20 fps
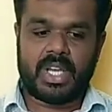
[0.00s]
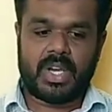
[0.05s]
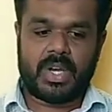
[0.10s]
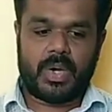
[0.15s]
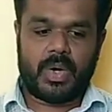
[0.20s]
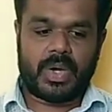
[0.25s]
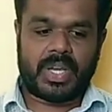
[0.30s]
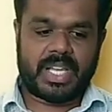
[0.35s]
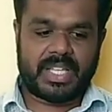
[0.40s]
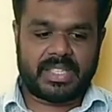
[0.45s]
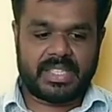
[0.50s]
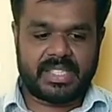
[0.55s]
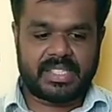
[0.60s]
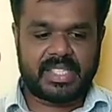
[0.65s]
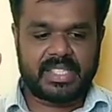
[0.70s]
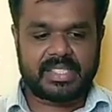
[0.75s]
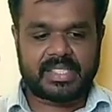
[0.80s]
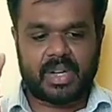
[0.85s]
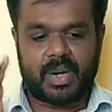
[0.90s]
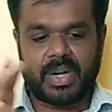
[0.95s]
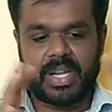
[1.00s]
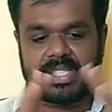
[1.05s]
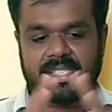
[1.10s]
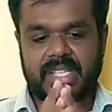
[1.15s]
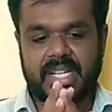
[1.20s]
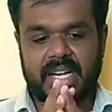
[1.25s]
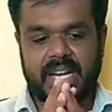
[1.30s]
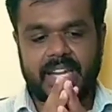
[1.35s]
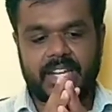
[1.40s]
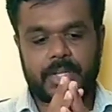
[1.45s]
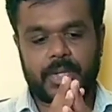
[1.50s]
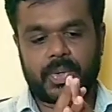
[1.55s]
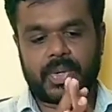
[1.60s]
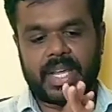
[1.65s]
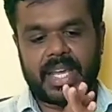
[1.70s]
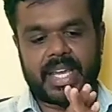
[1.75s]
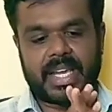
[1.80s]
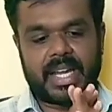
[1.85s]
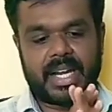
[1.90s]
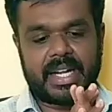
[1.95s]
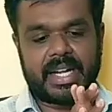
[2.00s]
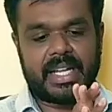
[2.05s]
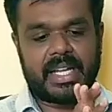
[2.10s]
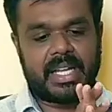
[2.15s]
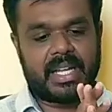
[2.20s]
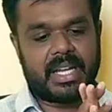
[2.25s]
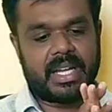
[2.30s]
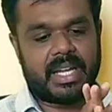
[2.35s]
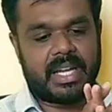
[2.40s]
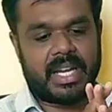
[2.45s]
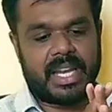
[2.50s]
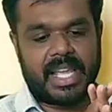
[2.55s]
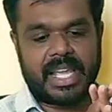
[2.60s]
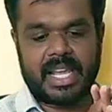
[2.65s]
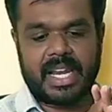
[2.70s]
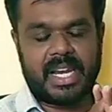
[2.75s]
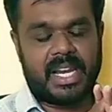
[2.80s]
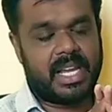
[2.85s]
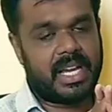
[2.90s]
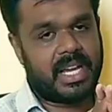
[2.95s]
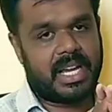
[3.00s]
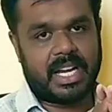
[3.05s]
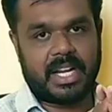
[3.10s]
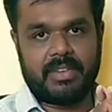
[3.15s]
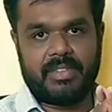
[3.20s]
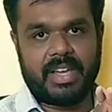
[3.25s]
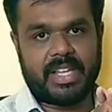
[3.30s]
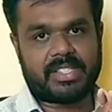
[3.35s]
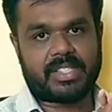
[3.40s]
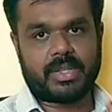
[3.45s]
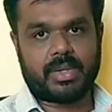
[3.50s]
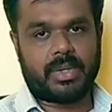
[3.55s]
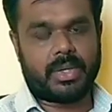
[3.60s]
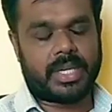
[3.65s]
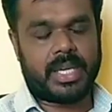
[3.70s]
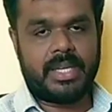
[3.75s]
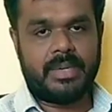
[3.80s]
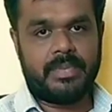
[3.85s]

Okay, this is called as a right to take and legal advice. Okay.